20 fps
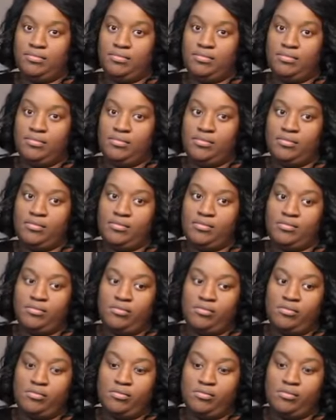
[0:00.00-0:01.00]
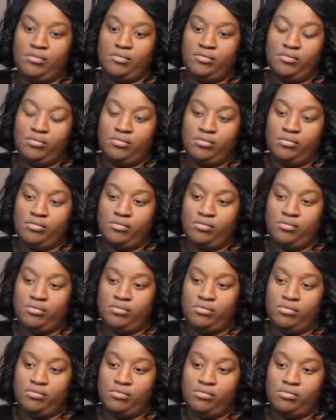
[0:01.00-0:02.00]

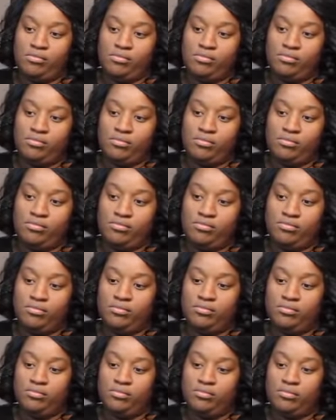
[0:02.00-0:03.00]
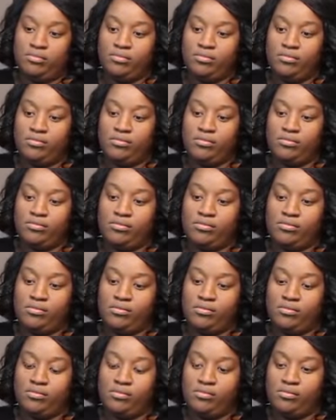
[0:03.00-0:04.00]

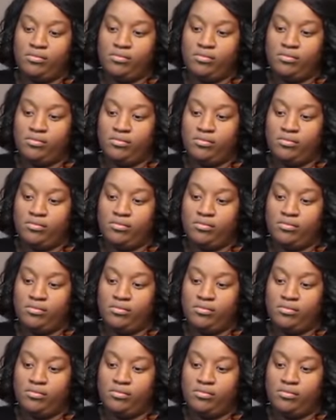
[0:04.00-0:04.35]
[no speech]